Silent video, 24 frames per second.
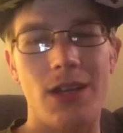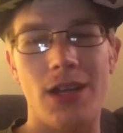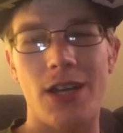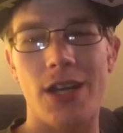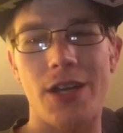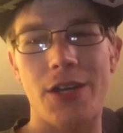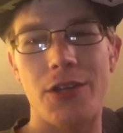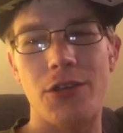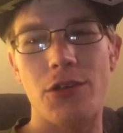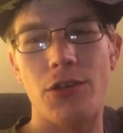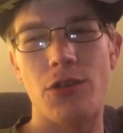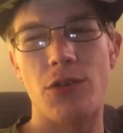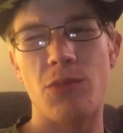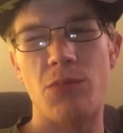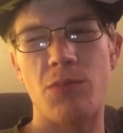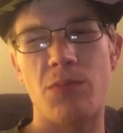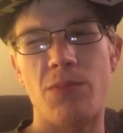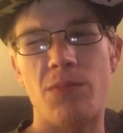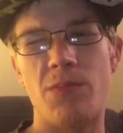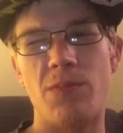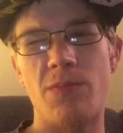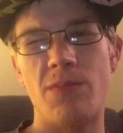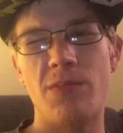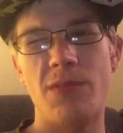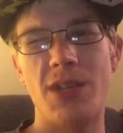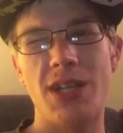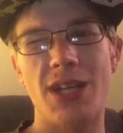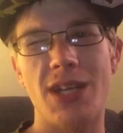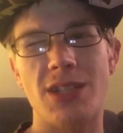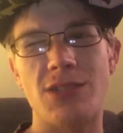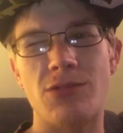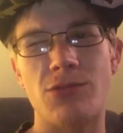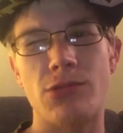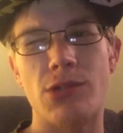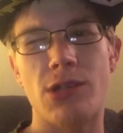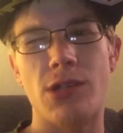I know
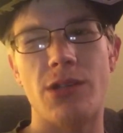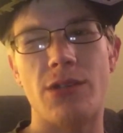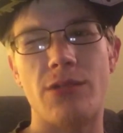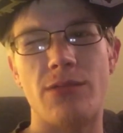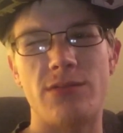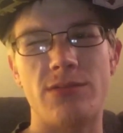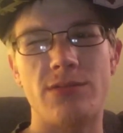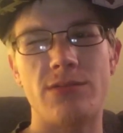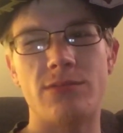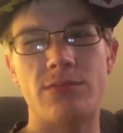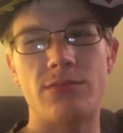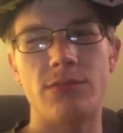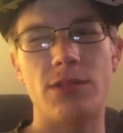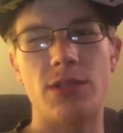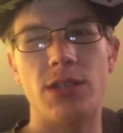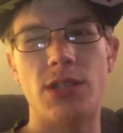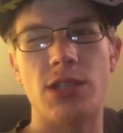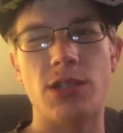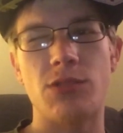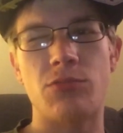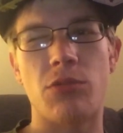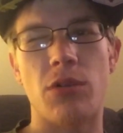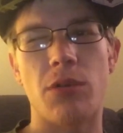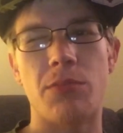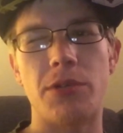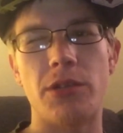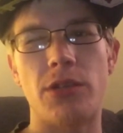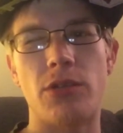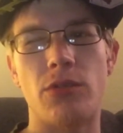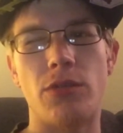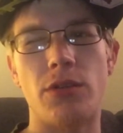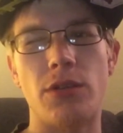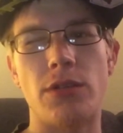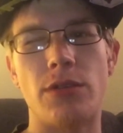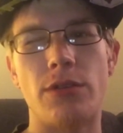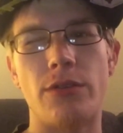next run he's probably
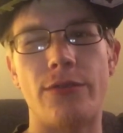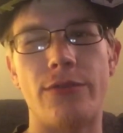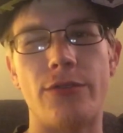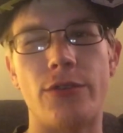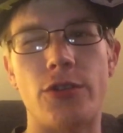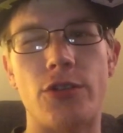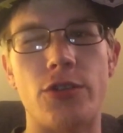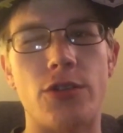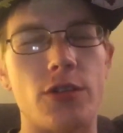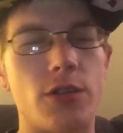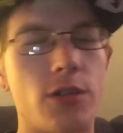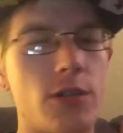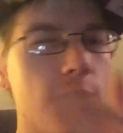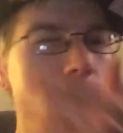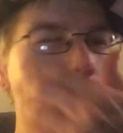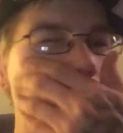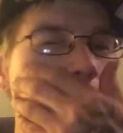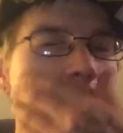going to for sure.